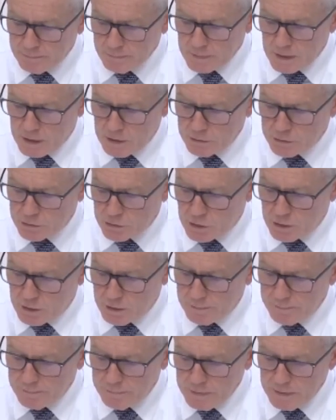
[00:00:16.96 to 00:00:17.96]
own
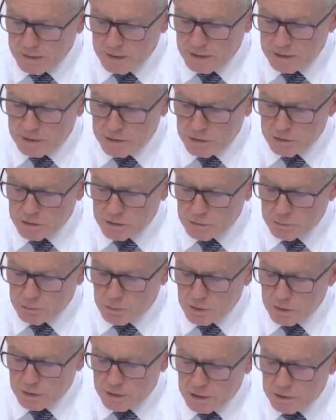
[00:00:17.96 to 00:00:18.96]
trial. It used the
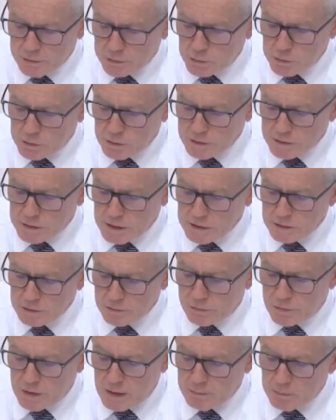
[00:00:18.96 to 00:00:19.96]
World Health Organization's
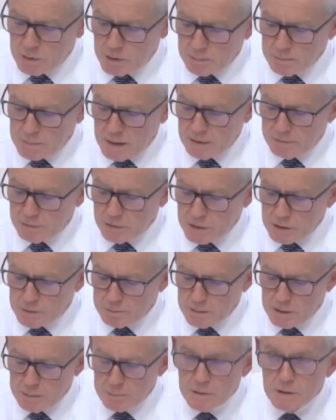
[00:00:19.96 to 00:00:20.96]
framework made for this
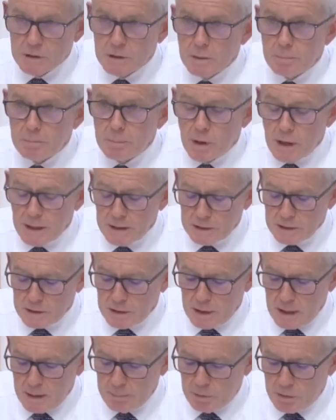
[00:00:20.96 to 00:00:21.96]
purpose, the Brighton
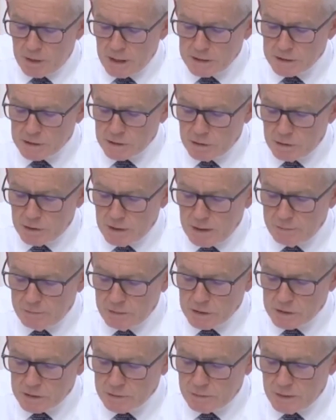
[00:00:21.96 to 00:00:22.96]
Collaboration on
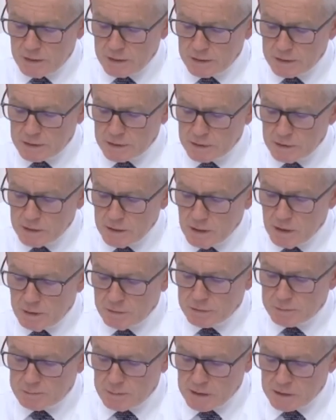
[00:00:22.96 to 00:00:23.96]
Adverse Events
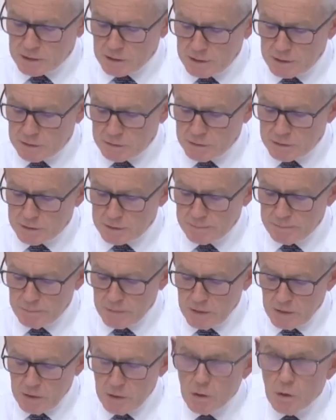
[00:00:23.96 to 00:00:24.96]
of Special Interest.
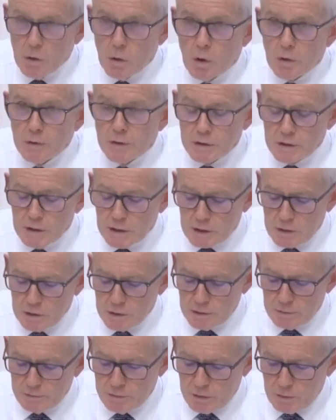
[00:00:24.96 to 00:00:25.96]
Authors
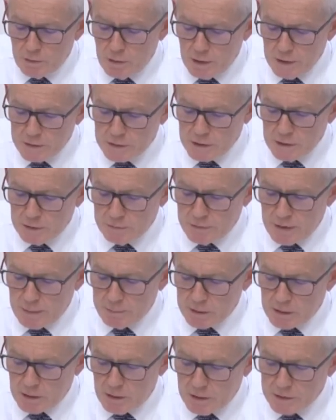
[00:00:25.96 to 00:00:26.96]
included virology and
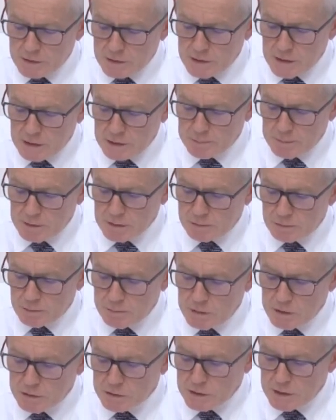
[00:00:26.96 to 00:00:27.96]
pharmacology experts
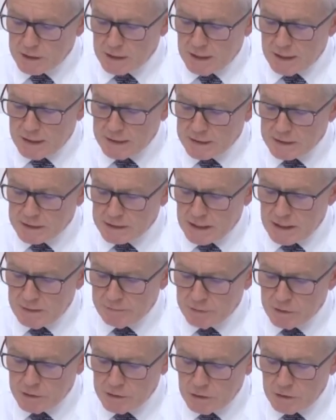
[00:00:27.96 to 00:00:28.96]
from UCLA,
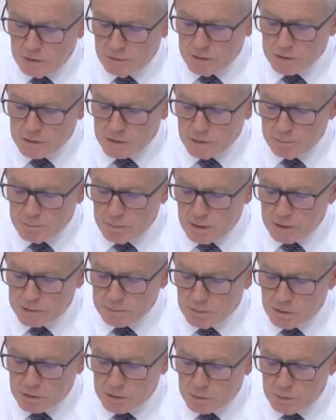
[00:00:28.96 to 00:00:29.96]
Stanford, University of
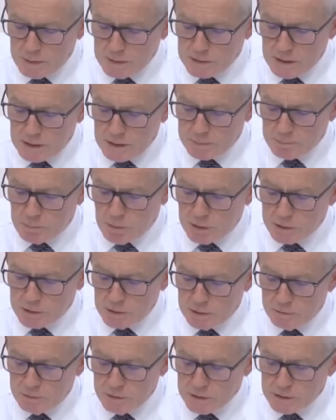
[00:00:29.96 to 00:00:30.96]
Baltimore and Queensland's Bond
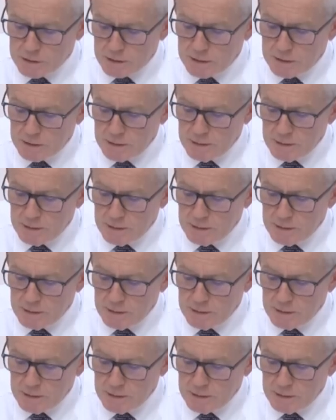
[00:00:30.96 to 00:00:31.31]
University.